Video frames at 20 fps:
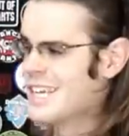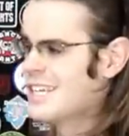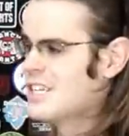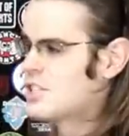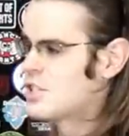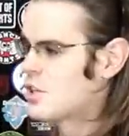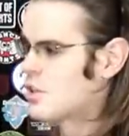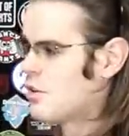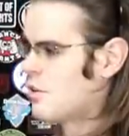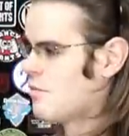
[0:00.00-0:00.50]

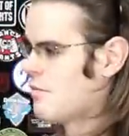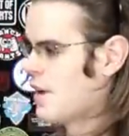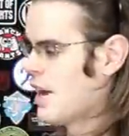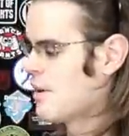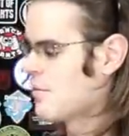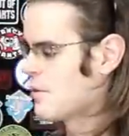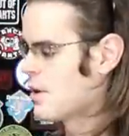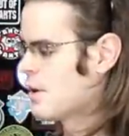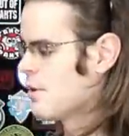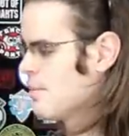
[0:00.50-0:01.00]
internal
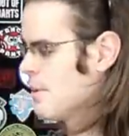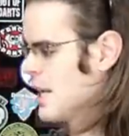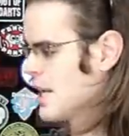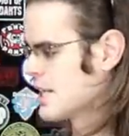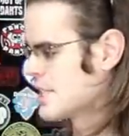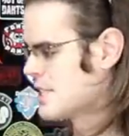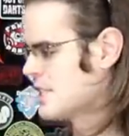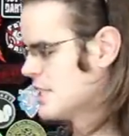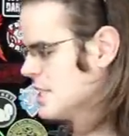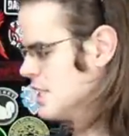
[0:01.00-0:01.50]
five round
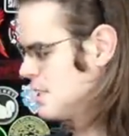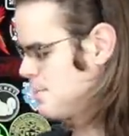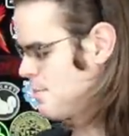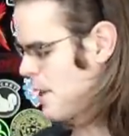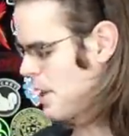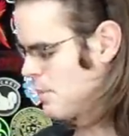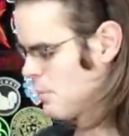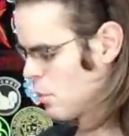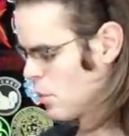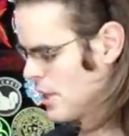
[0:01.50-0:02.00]
magazine, this
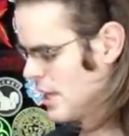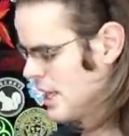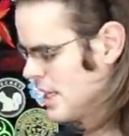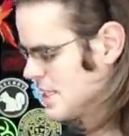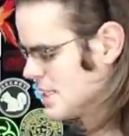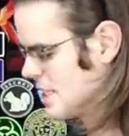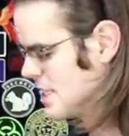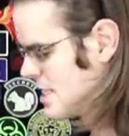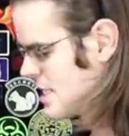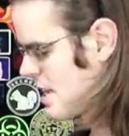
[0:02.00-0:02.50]
bad boy
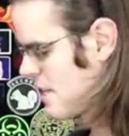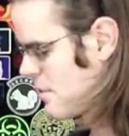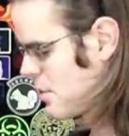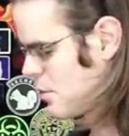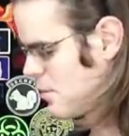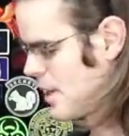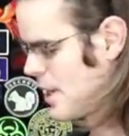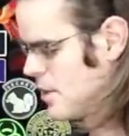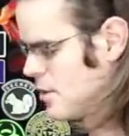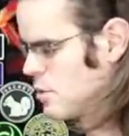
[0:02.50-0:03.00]
has a
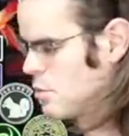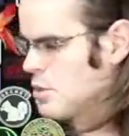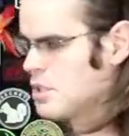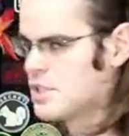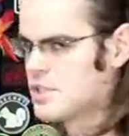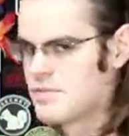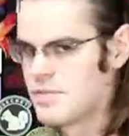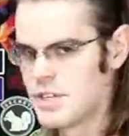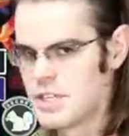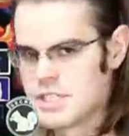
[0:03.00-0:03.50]
seven rounder,
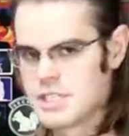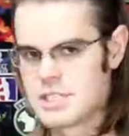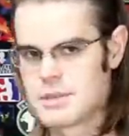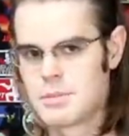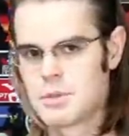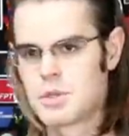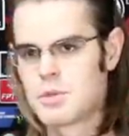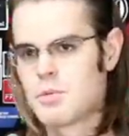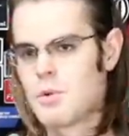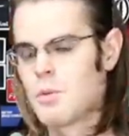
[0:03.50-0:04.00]
which is very
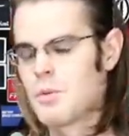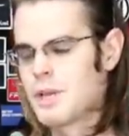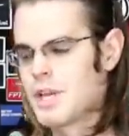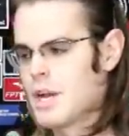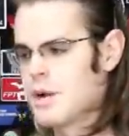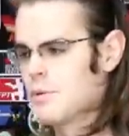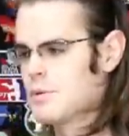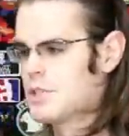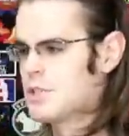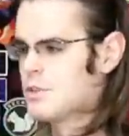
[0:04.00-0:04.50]
similar to what we
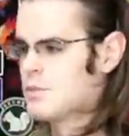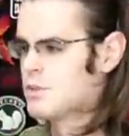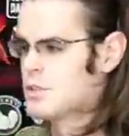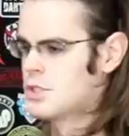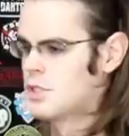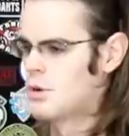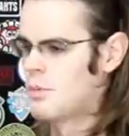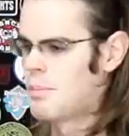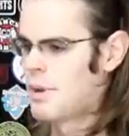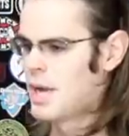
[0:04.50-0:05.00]
got with the
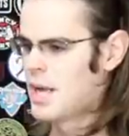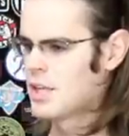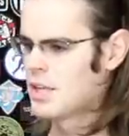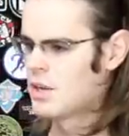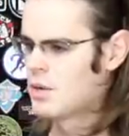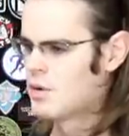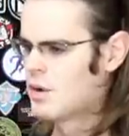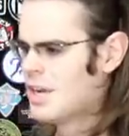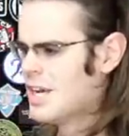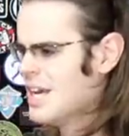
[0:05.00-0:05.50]
original
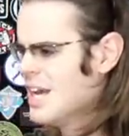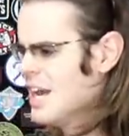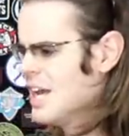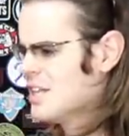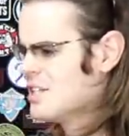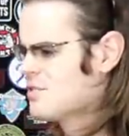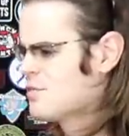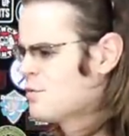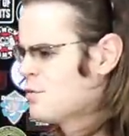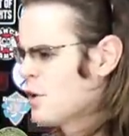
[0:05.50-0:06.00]
Apollo,
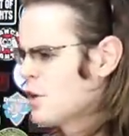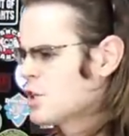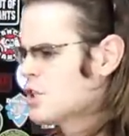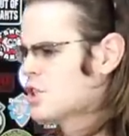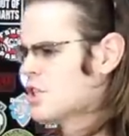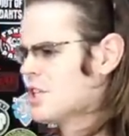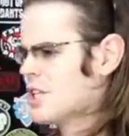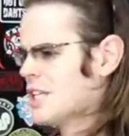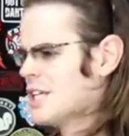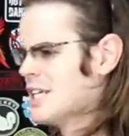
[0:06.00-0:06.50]
and is
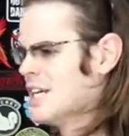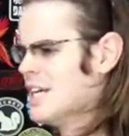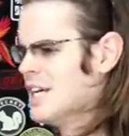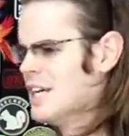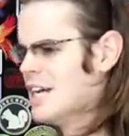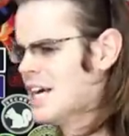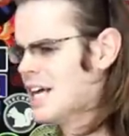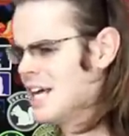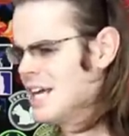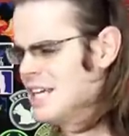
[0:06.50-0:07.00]
functionally
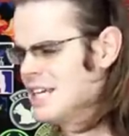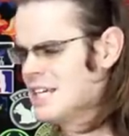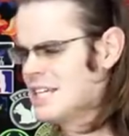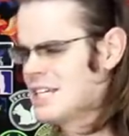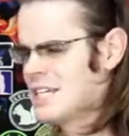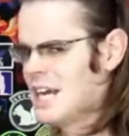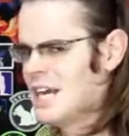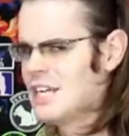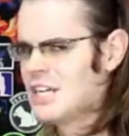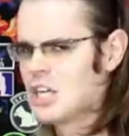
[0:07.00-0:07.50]
like
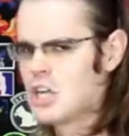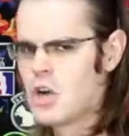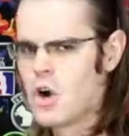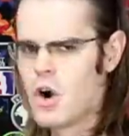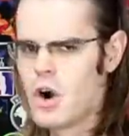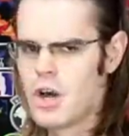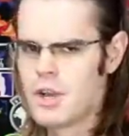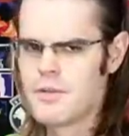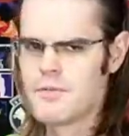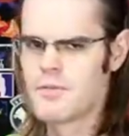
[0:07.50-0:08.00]
kind of
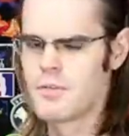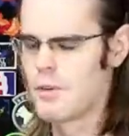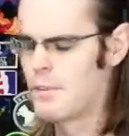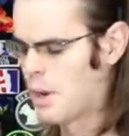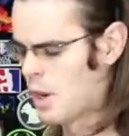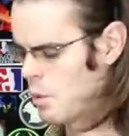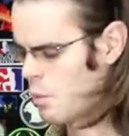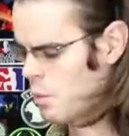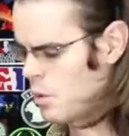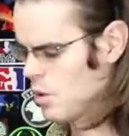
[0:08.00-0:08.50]
gone from
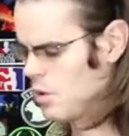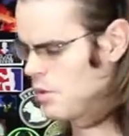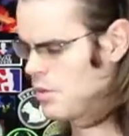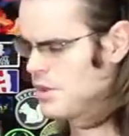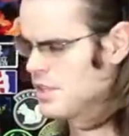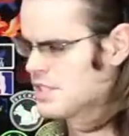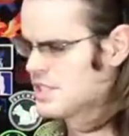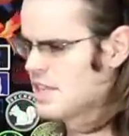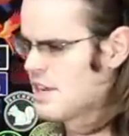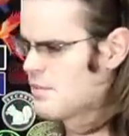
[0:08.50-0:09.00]
our
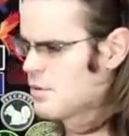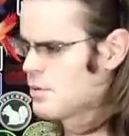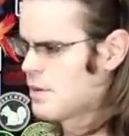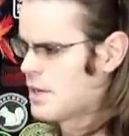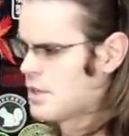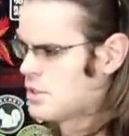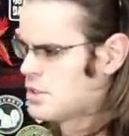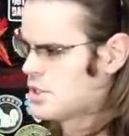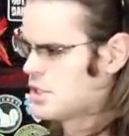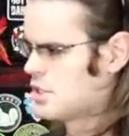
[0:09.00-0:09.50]
world. The seven
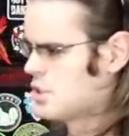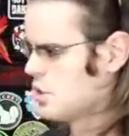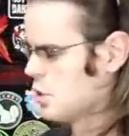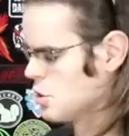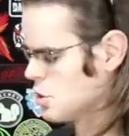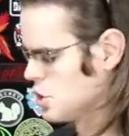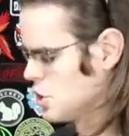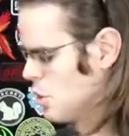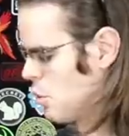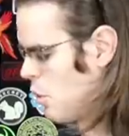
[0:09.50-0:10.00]
rounders just
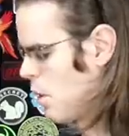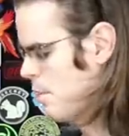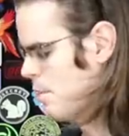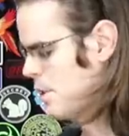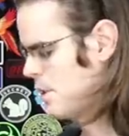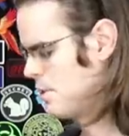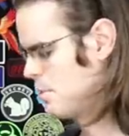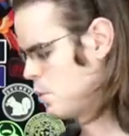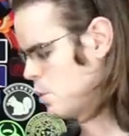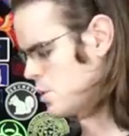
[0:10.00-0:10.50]
don't show up
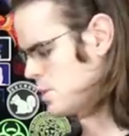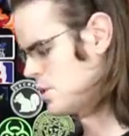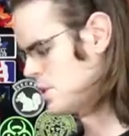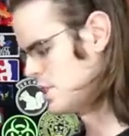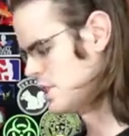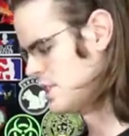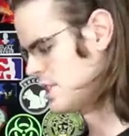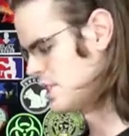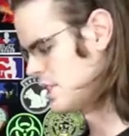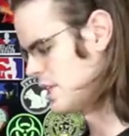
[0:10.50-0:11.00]
anymore, so
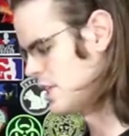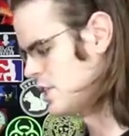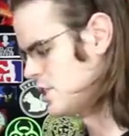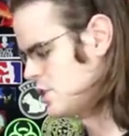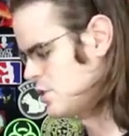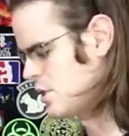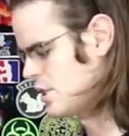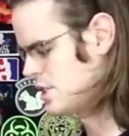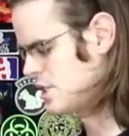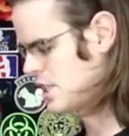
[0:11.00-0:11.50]
this is an
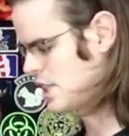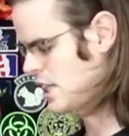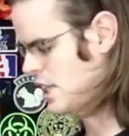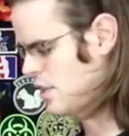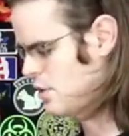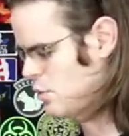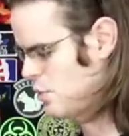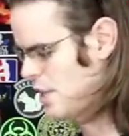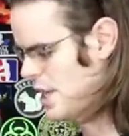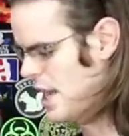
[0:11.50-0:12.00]
interesting
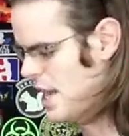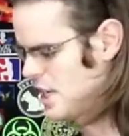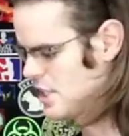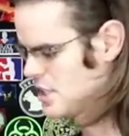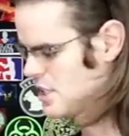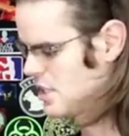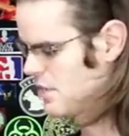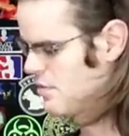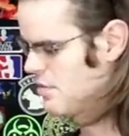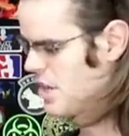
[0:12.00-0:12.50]
kind of
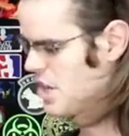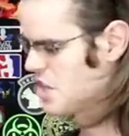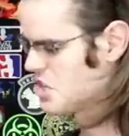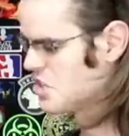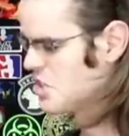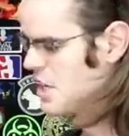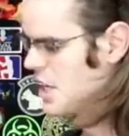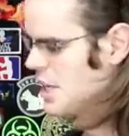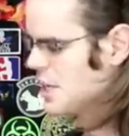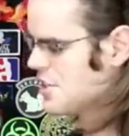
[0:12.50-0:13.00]
rehashing of
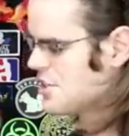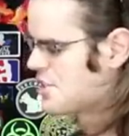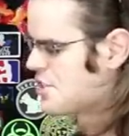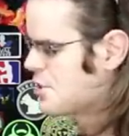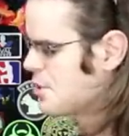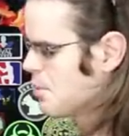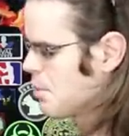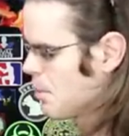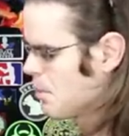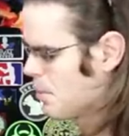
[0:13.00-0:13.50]
that.
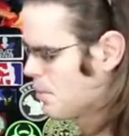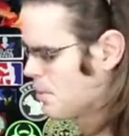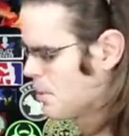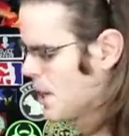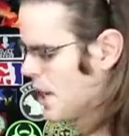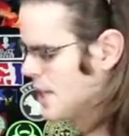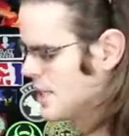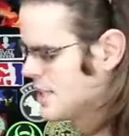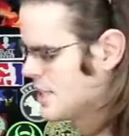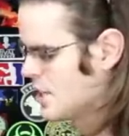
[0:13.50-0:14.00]
Super
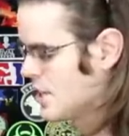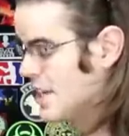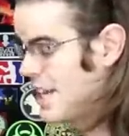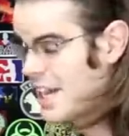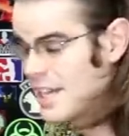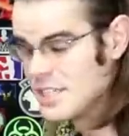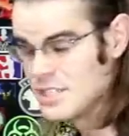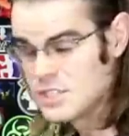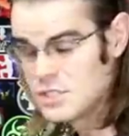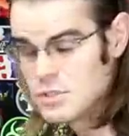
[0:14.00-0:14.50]
proprietary.
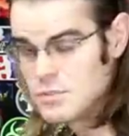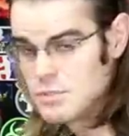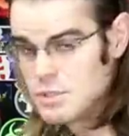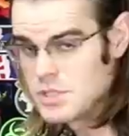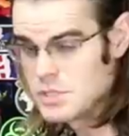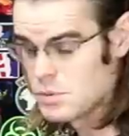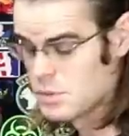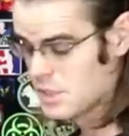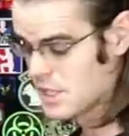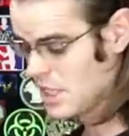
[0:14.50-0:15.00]
I assume
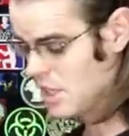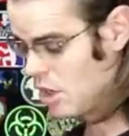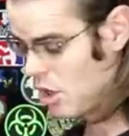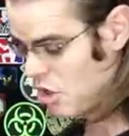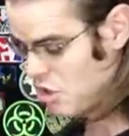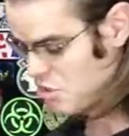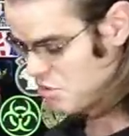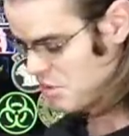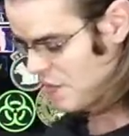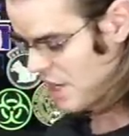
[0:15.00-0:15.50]
this will take
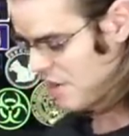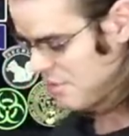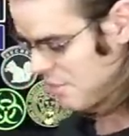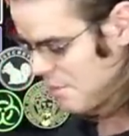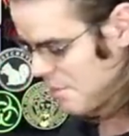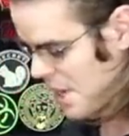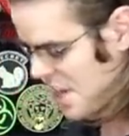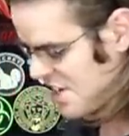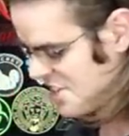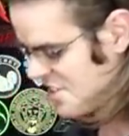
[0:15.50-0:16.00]
all
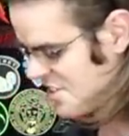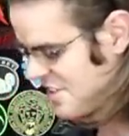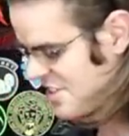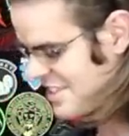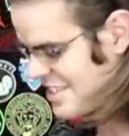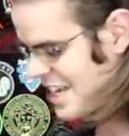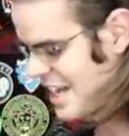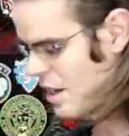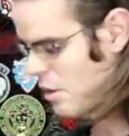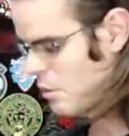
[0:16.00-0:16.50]
Rival
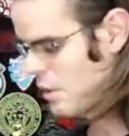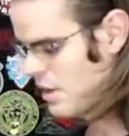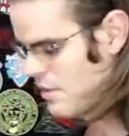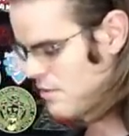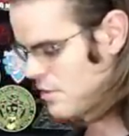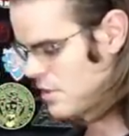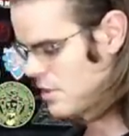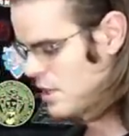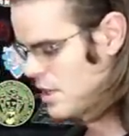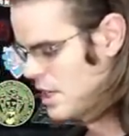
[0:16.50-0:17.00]
magazines.
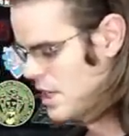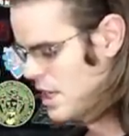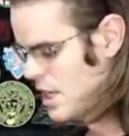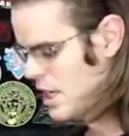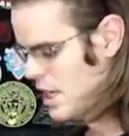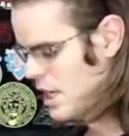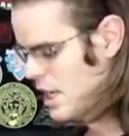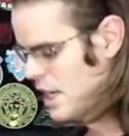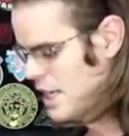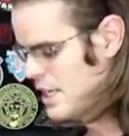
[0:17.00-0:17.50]
However,
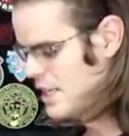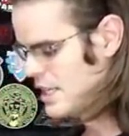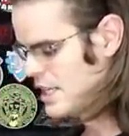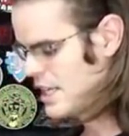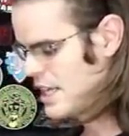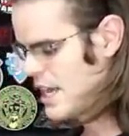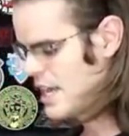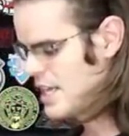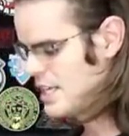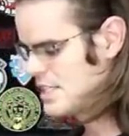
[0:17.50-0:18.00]
uh, in the
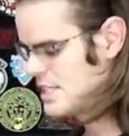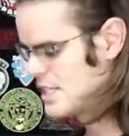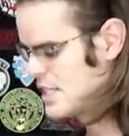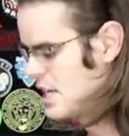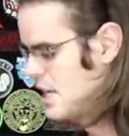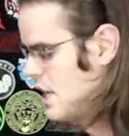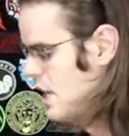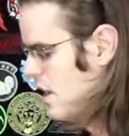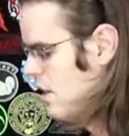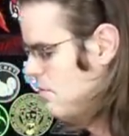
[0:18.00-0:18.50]
case
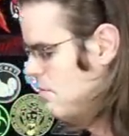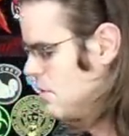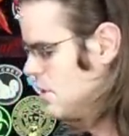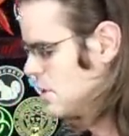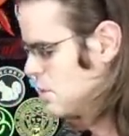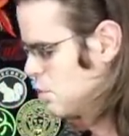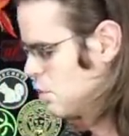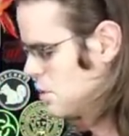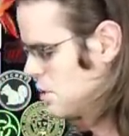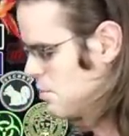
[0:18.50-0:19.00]
of
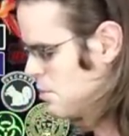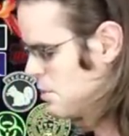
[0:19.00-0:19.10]
this one